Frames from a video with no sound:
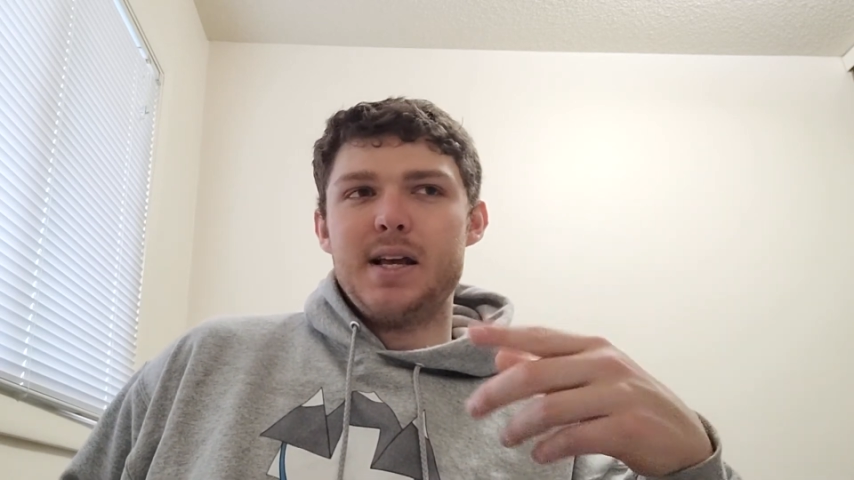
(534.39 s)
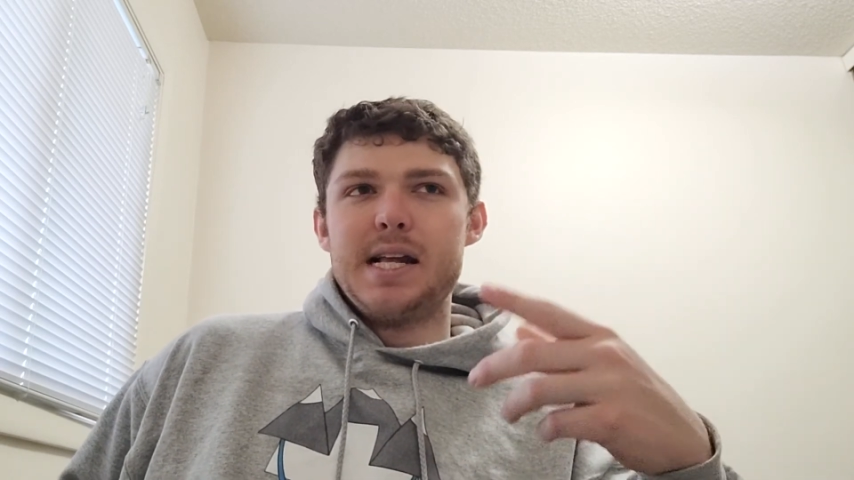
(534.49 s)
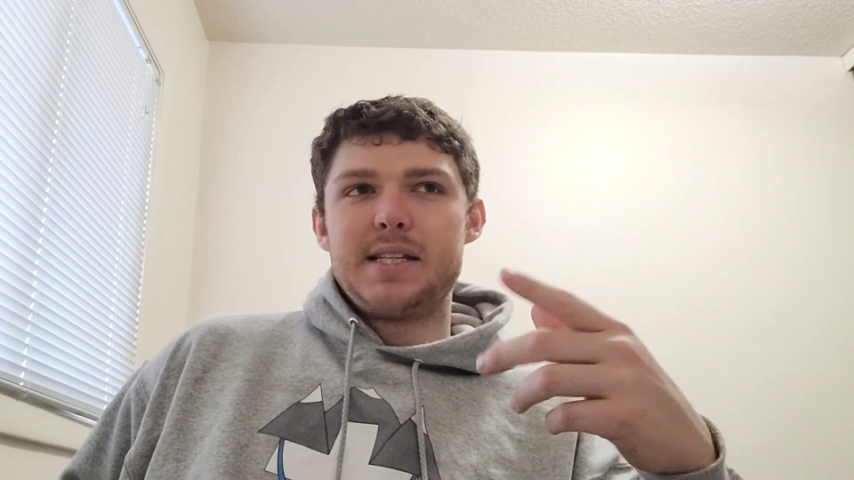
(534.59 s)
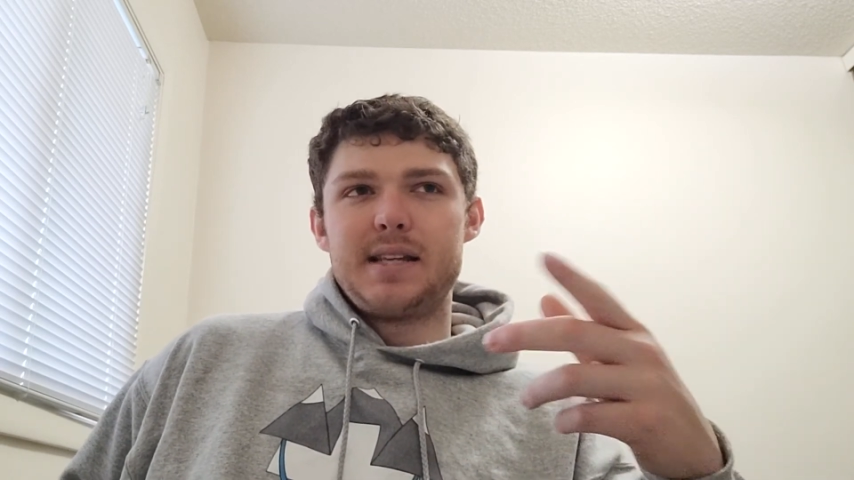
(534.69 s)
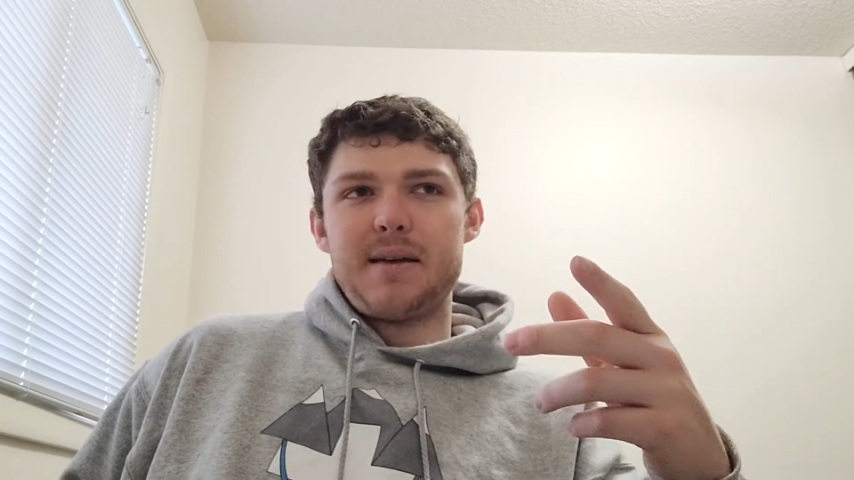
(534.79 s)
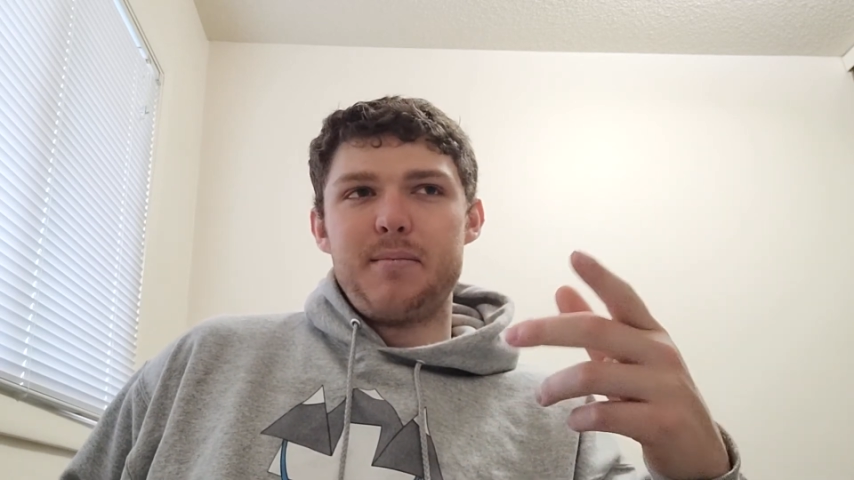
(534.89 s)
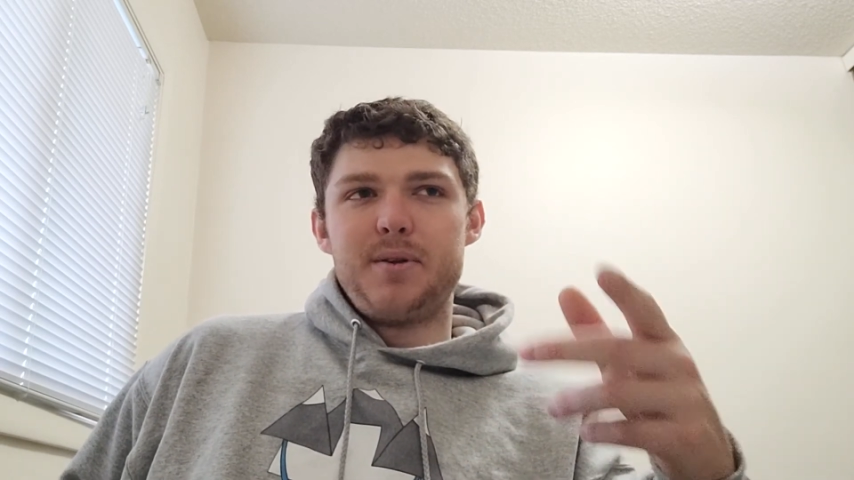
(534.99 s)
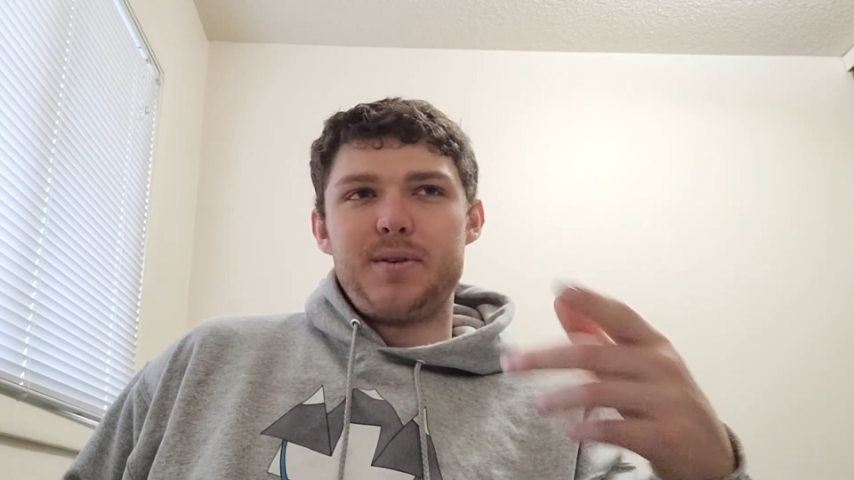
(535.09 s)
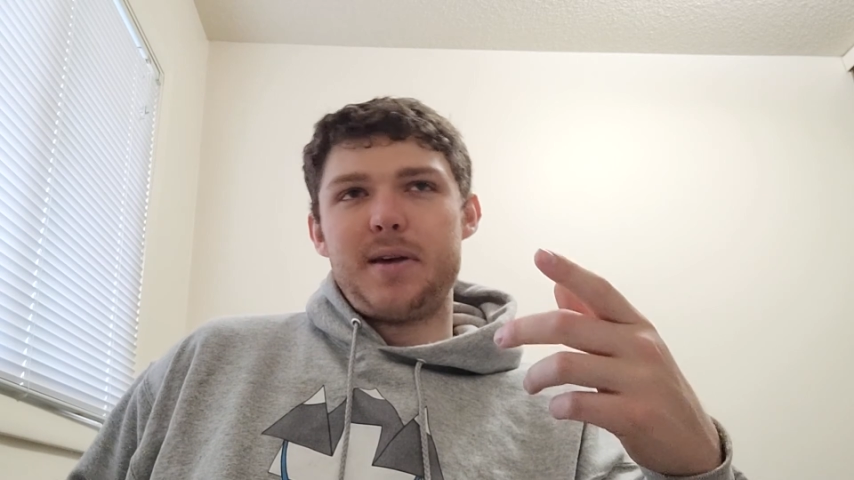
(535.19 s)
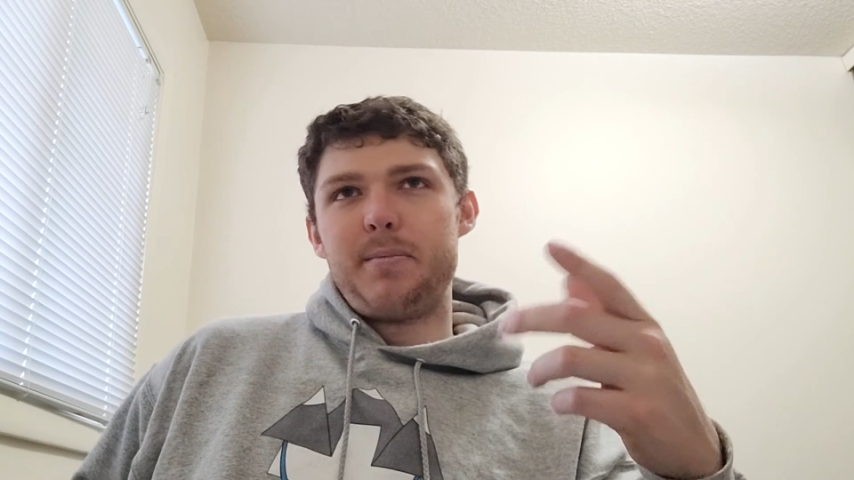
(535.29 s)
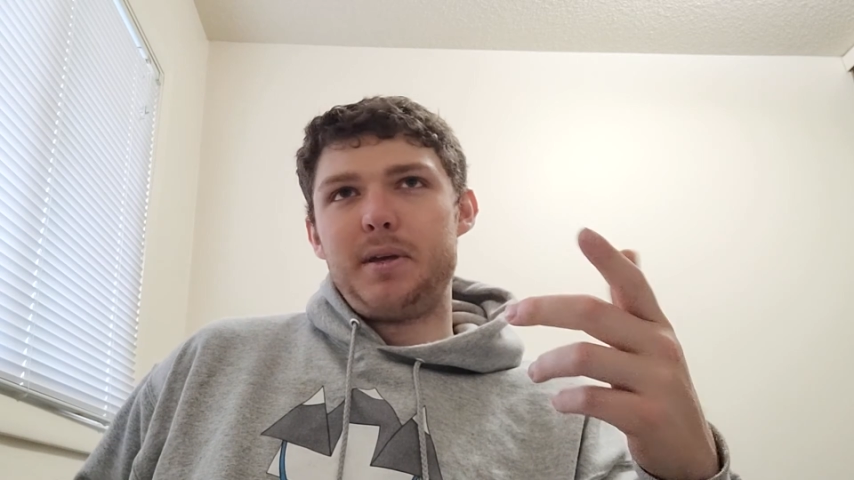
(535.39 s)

It's not built up